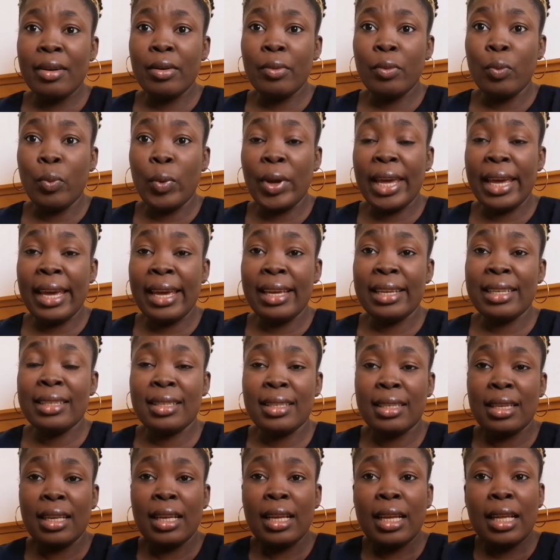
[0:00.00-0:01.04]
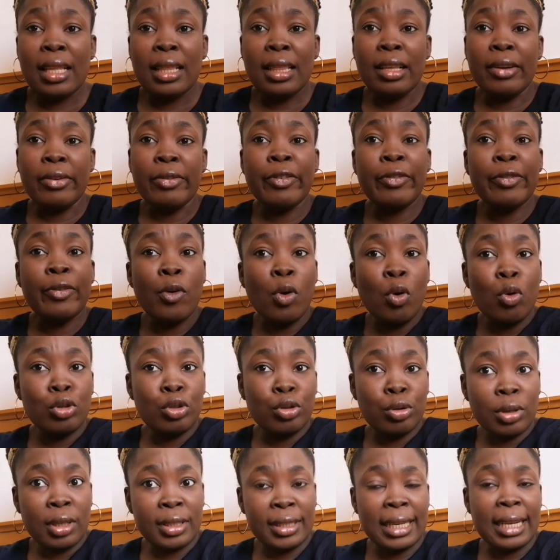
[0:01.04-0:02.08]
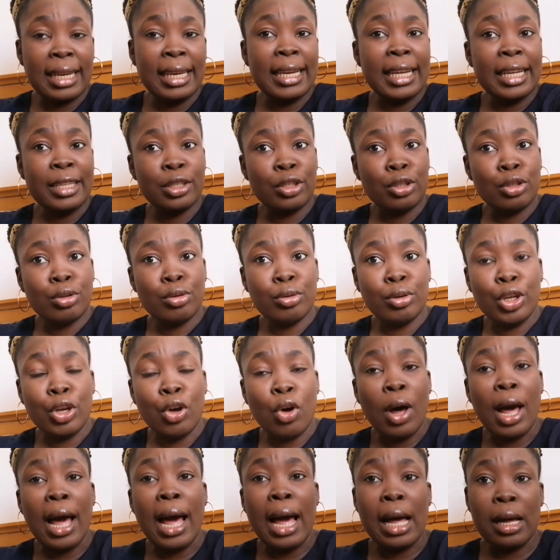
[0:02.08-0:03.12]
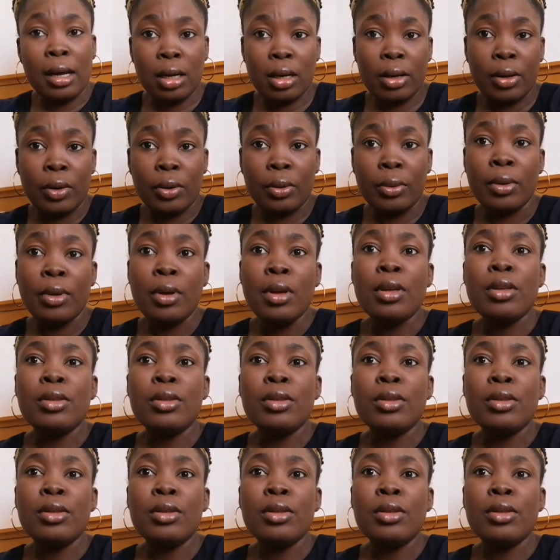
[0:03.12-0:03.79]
wears the full trouser length to your ankle.